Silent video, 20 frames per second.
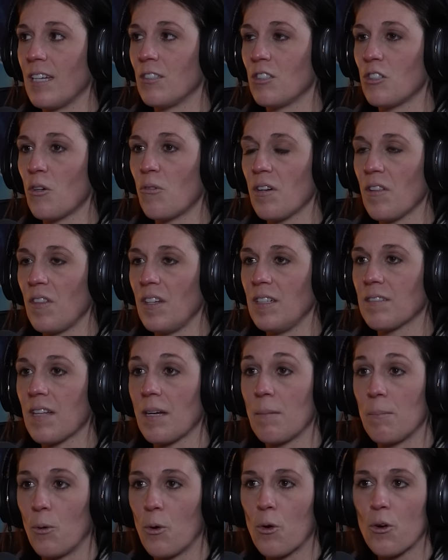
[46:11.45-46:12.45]
And so are
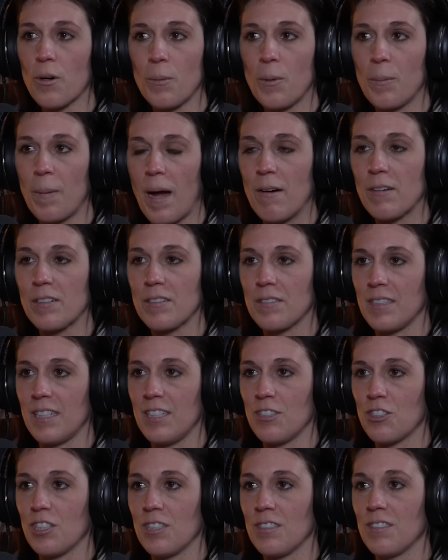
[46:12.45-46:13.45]
things like portable power
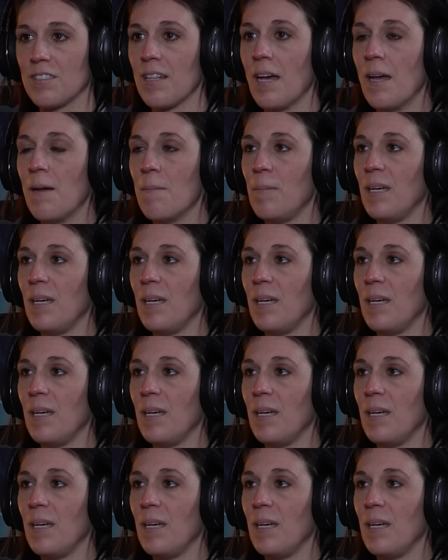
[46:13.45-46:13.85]
stations,